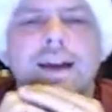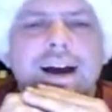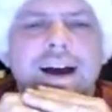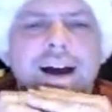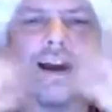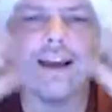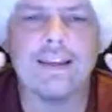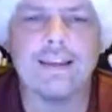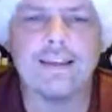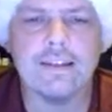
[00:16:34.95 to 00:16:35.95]

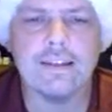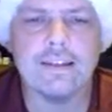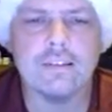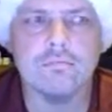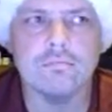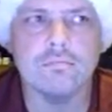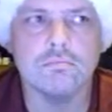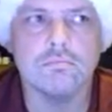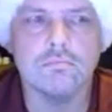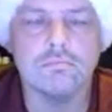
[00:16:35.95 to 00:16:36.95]
I
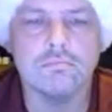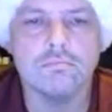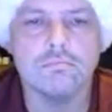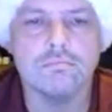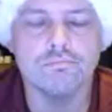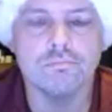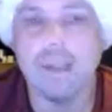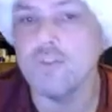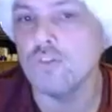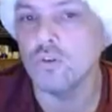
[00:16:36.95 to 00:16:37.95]

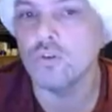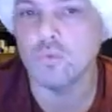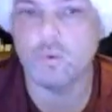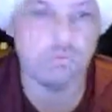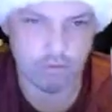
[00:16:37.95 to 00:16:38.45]
haven't used one,